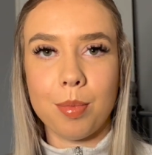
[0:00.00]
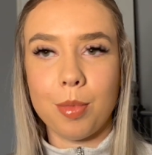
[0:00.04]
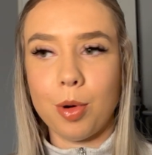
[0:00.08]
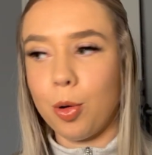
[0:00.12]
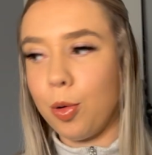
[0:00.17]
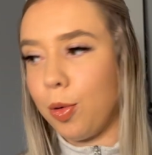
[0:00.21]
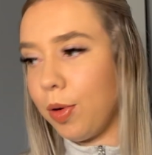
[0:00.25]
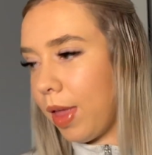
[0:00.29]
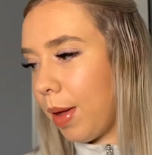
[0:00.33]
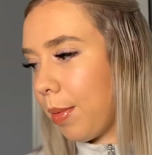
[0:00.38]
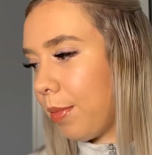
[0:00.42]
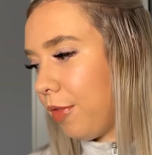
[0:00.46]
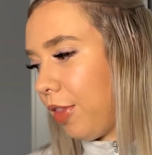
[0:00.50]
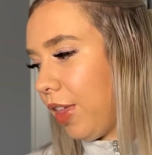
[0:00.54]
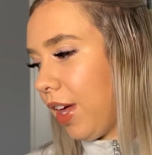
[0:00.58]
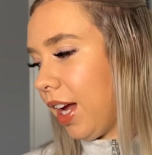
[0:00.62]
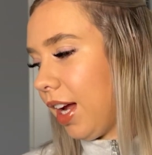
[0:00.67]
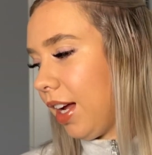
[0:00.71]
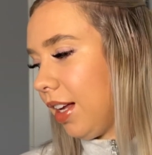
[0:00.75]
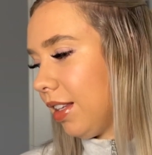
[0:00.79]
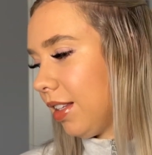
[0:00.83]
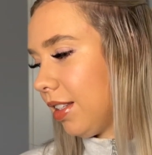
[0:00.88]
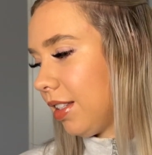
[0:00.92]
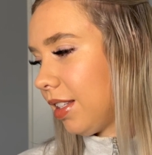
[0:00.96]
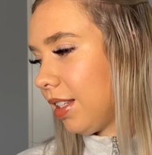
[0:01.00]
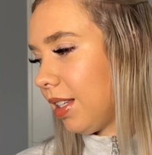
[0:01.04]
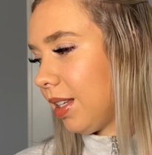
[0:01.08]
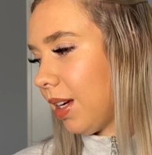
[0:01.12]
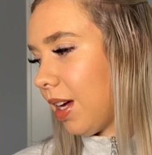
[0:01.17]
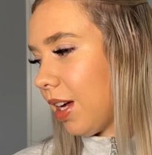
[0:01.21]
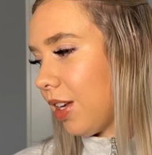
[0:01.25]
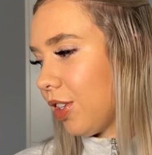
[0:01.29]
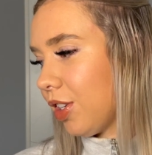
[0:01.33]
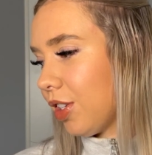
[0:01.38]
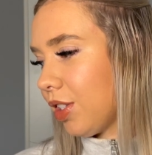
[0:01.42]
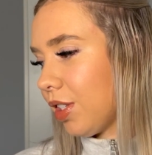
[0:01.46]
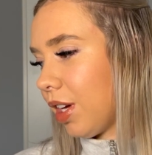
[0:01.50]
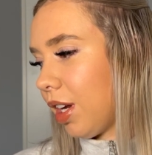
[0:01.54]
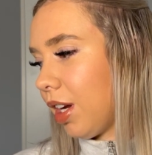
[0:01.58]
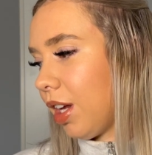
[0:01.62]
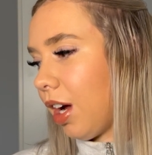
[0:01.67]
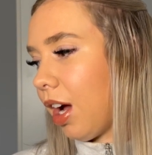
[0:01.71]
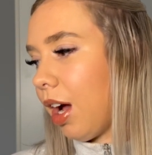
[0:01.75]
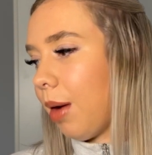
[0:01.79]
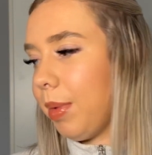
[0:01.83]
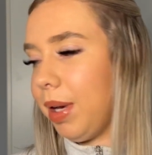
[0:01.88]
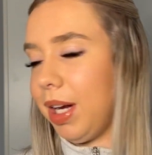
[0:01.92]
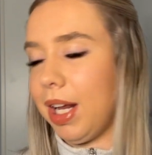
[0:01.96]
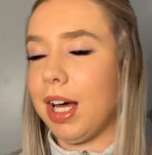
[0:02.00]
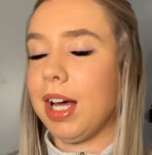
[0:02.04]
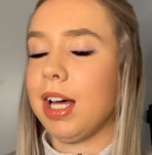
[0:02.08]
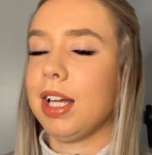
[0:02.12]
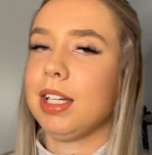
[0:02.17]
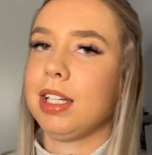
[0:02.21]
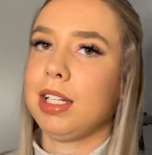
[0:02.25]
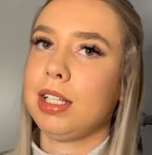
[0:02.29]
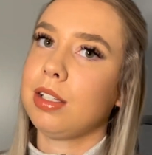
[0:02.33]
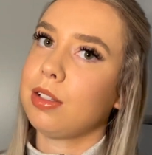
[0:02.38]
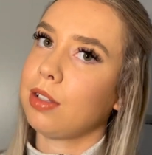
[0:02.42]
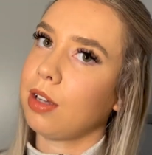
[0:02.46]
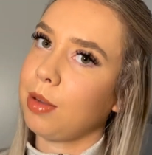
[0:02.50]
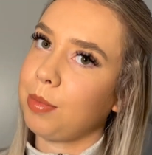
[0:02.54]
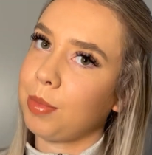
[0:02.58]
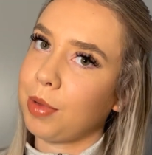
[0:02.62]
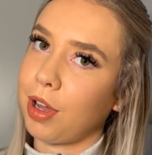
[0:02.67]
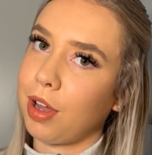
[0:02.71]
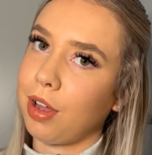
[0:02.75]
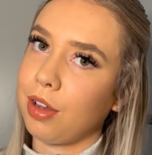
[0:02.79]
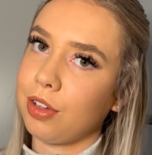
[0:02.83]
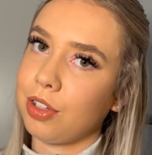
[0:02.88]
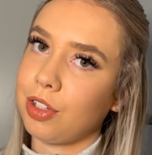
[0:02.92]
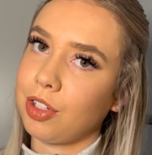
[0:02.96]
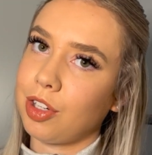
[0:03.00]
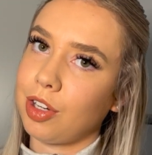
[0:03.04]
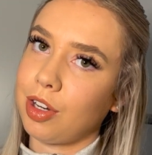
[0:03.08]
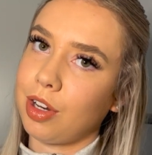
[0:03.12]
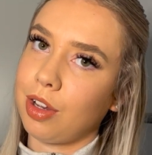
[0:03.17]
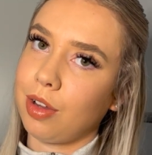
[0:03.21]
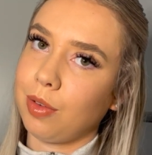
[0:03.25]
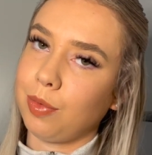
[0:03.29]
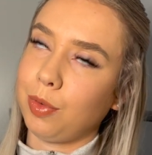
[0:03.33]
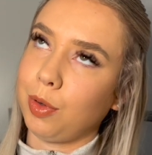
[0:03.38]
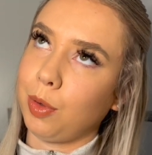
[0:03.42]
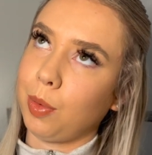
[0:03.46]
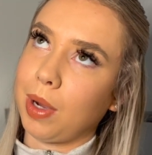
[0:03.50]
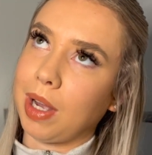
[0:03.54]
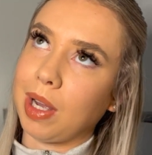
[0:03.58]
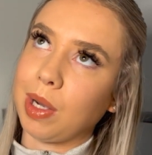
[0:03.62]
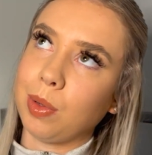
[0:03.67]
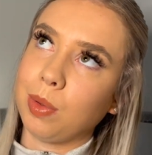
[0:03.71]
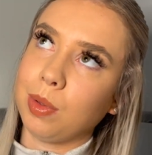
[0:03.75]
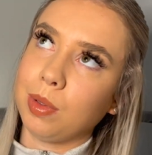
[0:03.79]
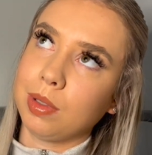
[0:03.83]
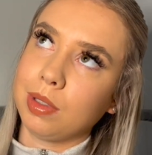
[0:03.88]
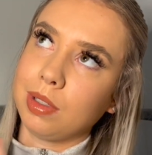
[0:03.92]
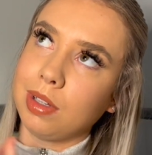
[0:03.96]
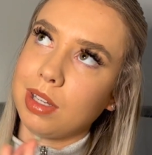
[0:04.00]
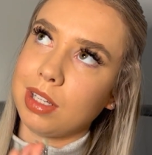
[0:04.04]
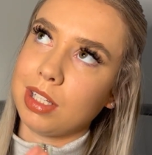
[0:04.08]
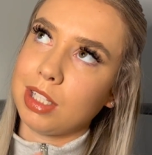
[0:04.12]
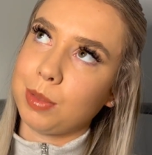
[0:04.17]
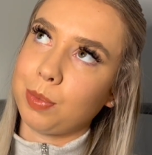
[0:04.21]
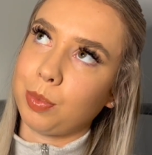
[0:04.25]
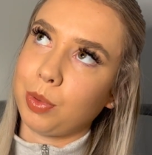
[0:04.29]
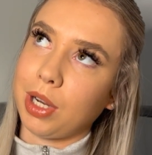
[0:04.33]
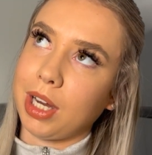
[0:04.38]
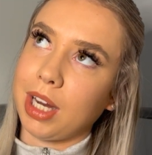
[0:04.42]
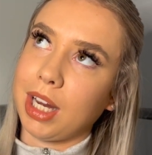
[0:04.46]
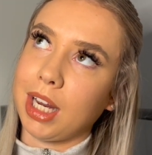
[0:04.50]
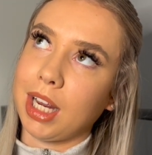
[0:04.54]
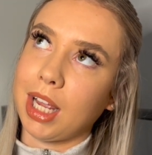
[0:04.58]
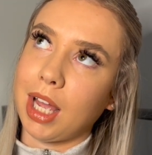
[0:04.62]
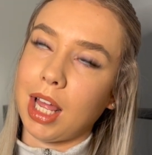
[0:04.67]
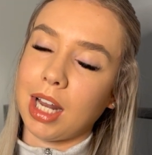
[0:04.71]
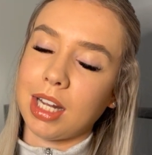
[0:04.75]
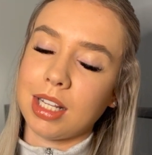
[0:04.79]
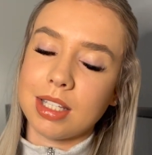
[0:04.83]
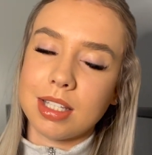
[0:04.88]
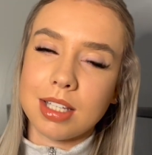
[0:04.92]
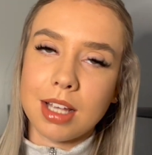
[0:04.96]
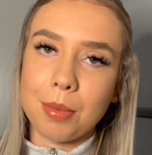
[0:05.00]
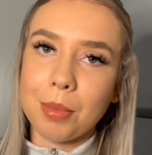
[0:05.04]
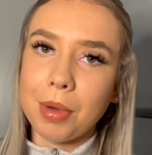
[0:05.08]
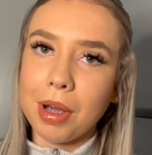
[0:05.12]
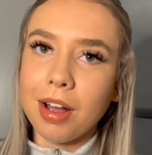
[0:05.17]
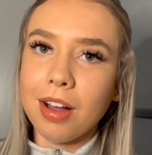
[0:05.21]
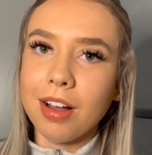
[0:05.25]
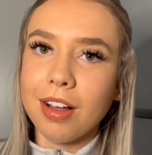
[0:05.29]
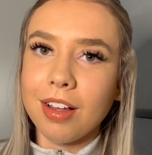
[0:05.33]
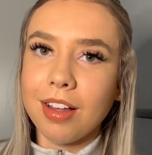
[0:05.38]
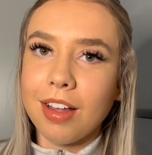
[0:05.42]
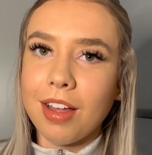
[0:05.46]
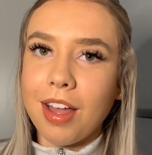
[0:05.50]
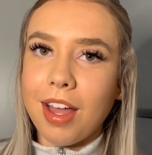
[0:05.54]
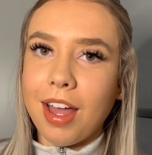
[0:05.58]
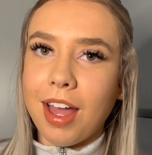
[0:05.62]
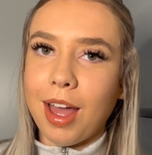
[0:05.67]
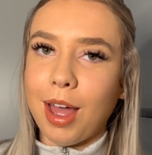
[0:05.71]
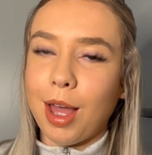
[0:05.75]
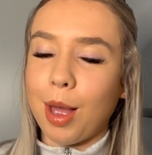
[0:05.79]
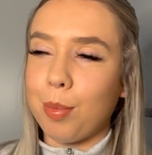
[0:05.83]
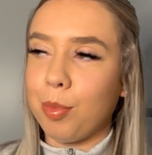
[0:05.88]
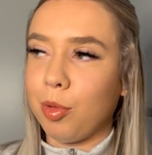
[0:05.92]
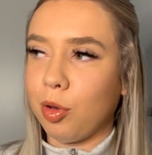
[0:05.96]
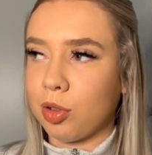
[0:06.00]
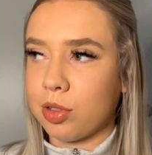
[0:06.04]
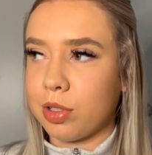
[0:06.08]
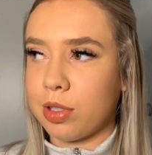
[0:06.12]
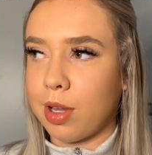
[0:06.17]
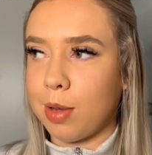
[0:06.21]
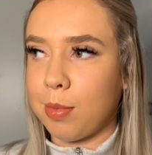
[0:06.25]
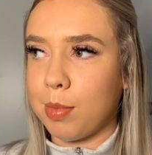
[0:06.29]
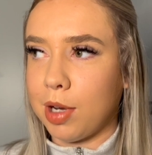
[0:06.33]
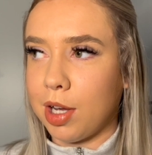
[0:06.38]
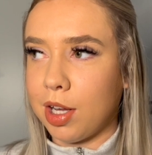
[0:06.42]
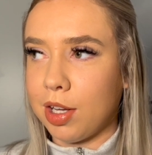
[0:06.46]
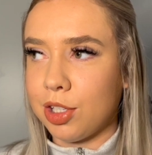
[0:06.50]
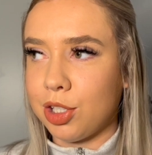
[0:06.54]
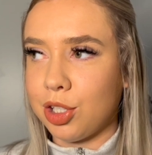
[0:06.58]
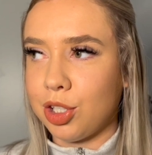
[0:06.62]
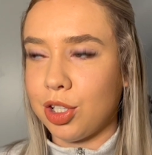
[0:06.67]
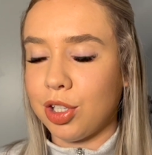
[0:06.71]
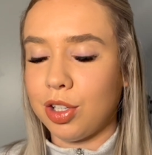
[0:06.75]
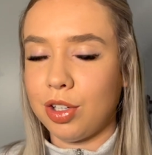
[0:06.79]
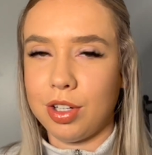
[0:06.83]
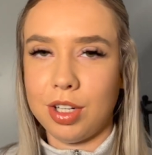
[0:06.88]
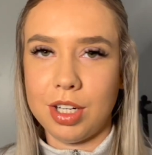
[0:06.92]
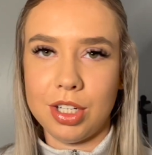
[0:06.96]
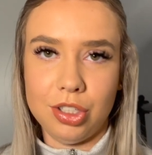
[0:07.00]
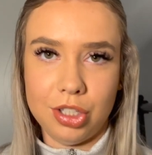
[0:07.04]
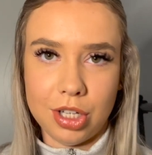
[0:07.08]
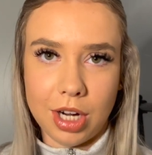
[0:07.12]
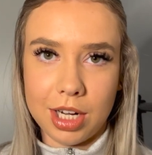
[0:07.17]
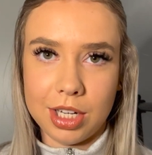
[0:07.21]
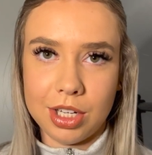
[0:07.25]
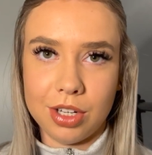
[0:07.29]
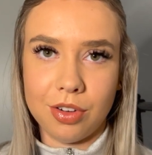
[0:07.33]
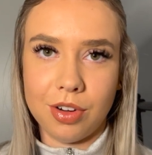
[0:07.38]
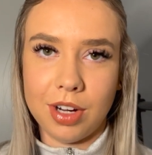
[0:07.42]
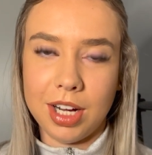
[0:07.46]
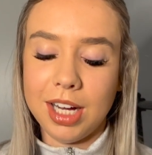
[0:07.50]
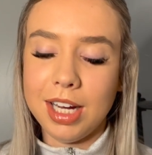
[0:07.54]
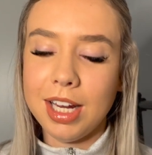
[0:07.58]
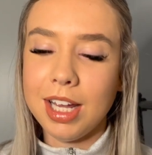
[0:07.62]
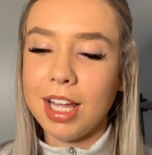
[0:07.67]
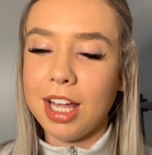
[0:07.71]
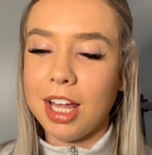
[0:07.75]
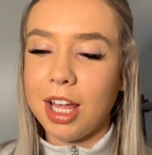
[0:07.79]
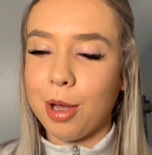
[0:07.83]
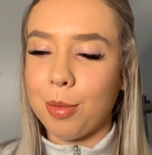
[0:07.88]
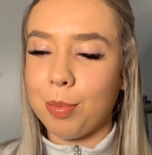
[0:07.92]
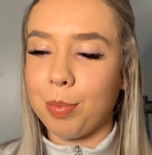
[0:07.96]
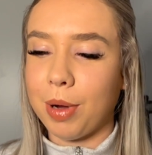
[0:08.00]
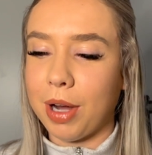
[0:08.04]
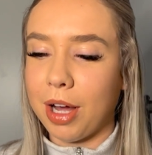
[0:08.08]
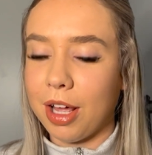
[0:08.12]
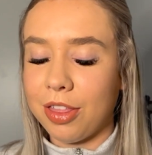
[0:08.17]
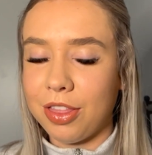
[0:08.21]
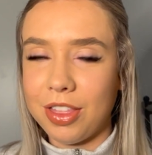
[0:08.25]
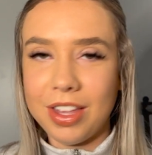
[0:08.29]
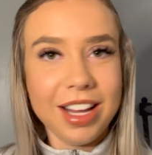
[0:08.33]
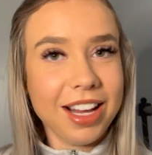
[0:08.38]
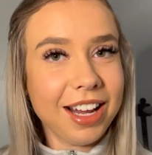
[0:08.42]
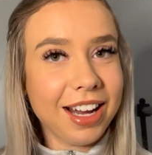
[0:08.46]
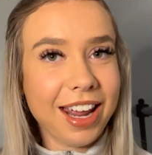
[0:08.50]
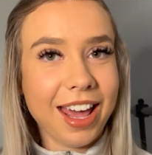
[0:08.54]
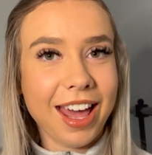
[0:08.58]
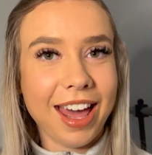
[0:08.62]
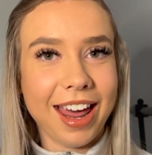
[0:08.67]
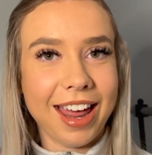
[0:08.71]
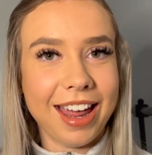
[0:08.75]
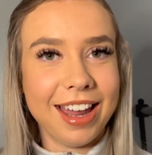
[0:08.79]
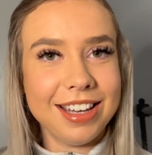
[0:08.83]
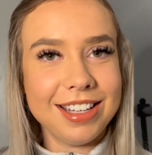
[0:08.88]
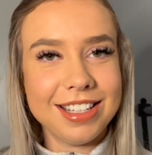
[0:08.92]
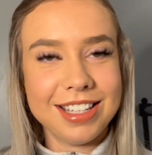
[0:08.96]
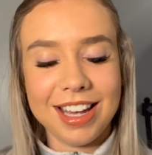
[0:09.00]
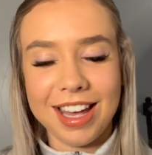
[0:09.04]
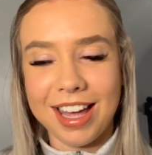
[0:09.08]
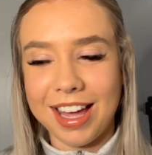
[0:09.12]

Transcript: all them things are just going to come in handy so much throughout spring and summer, not so much in January, but thinking ahead.